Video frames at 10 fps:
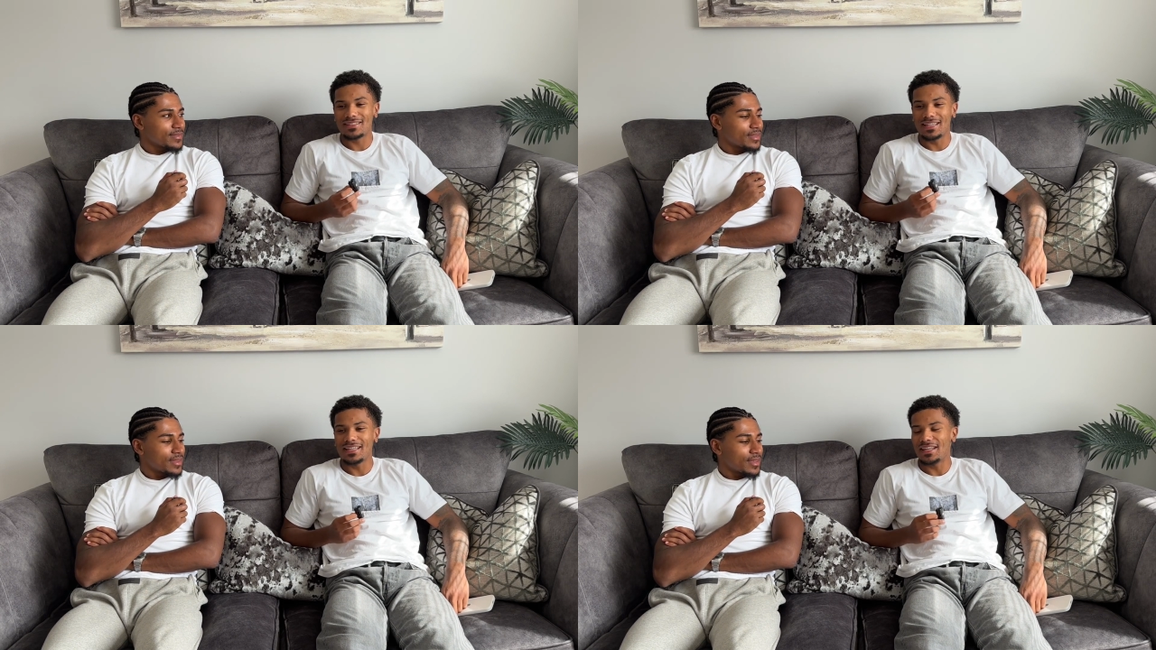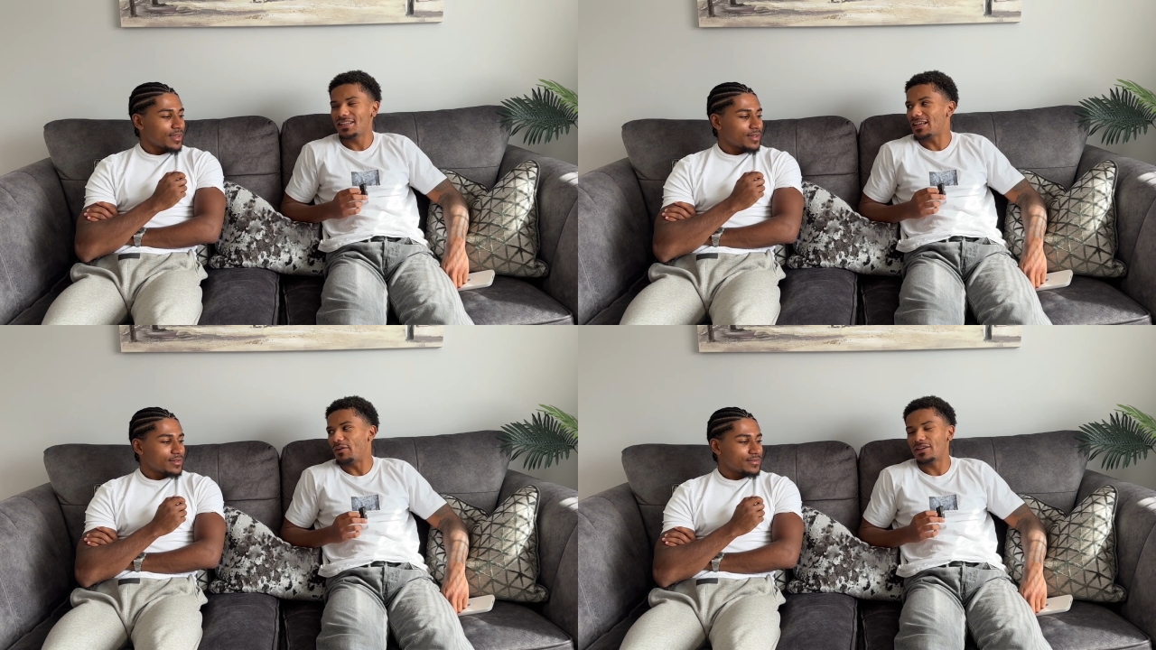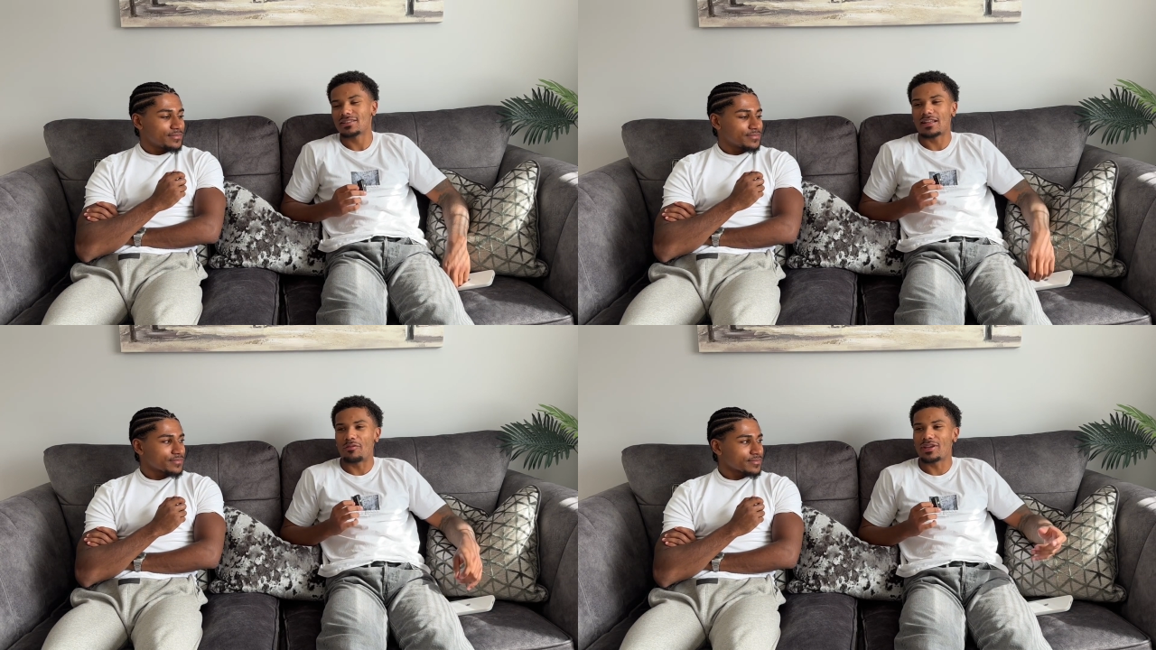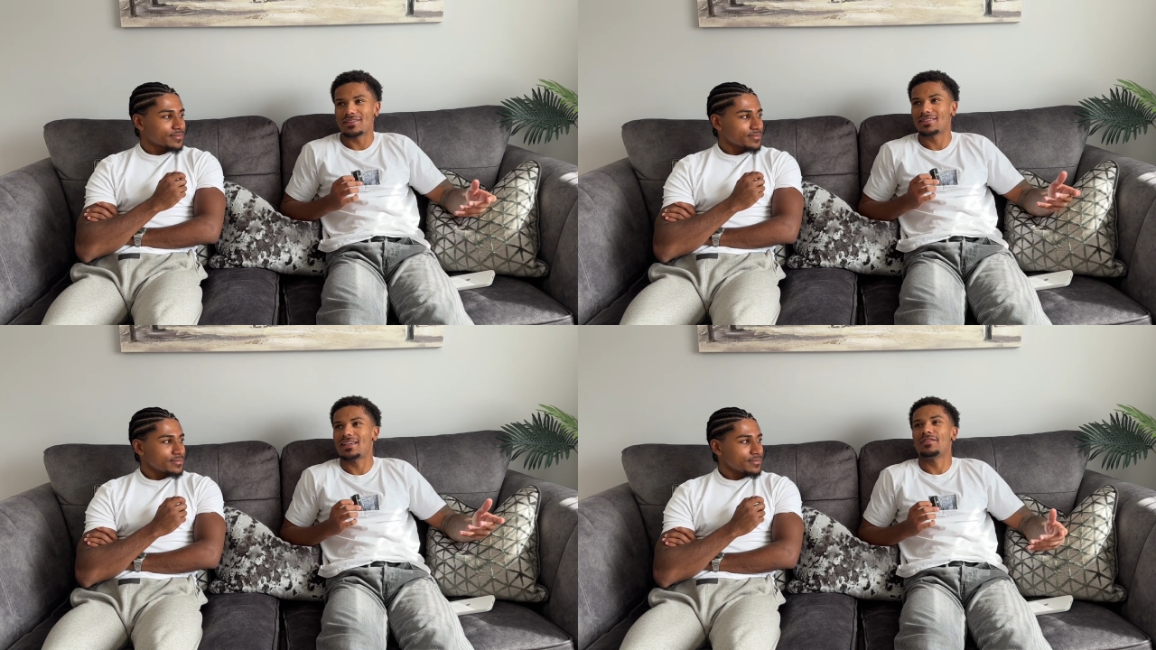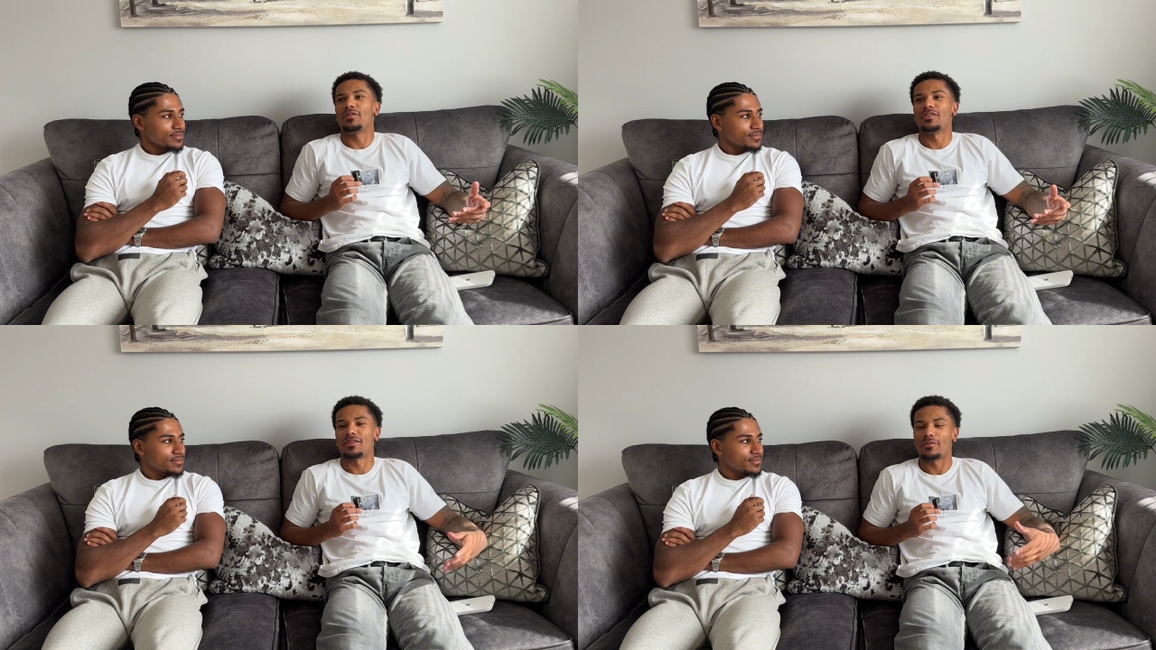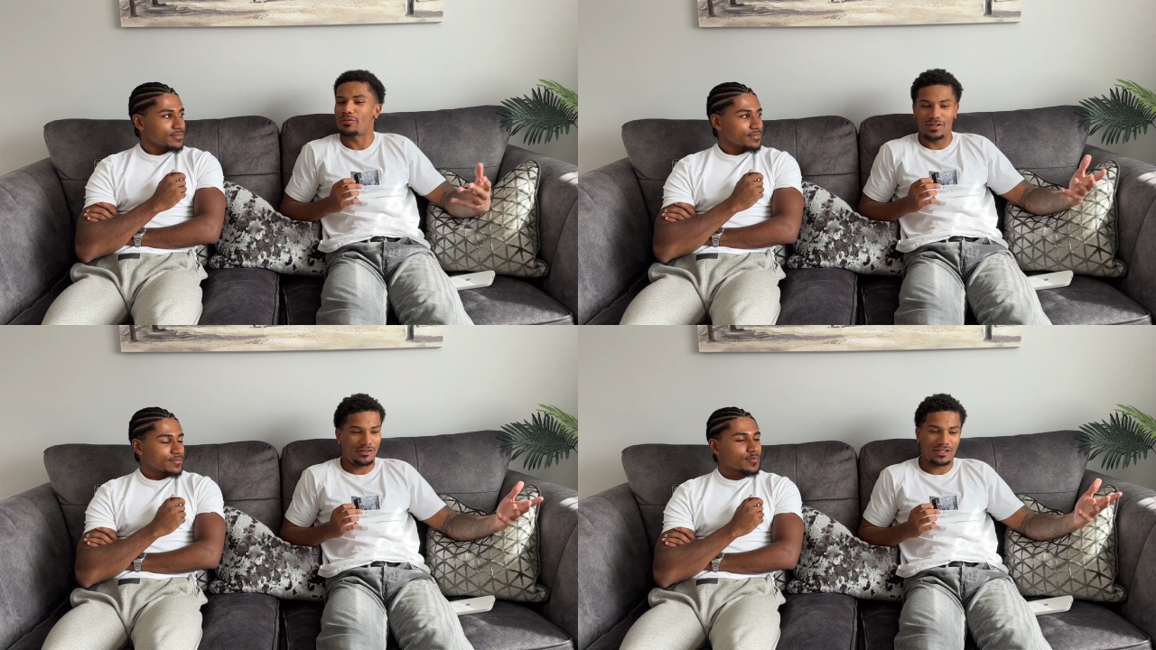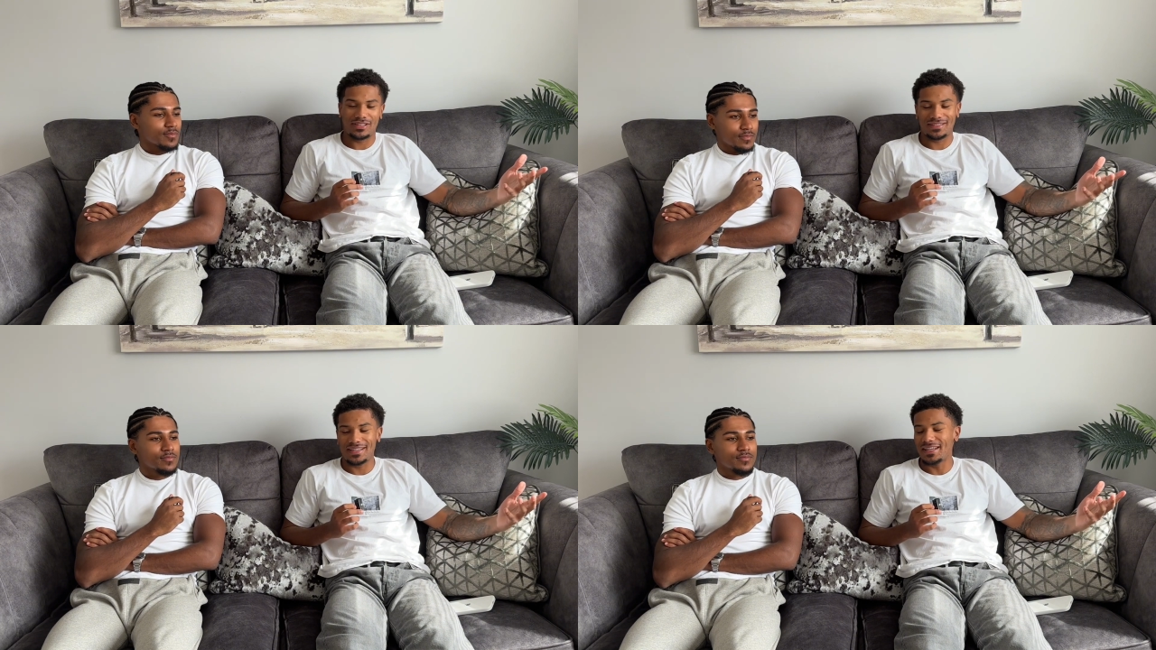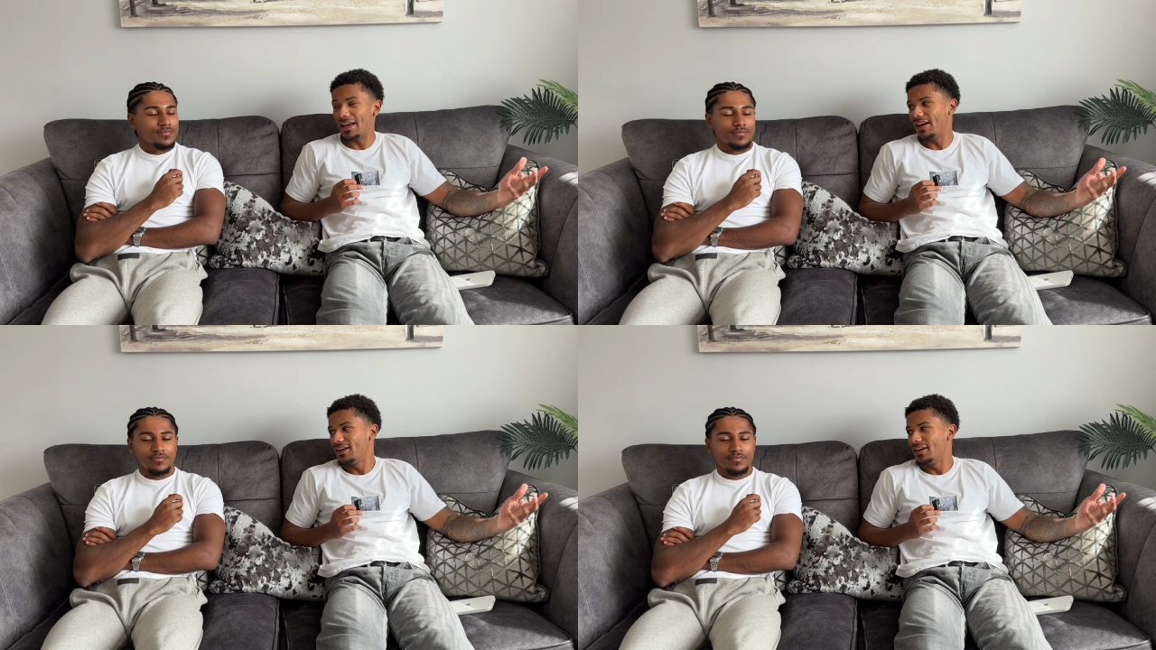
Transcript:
Speaker 1: seeing it, it's like it's like we can say it one thing, but when you're actually seeing it,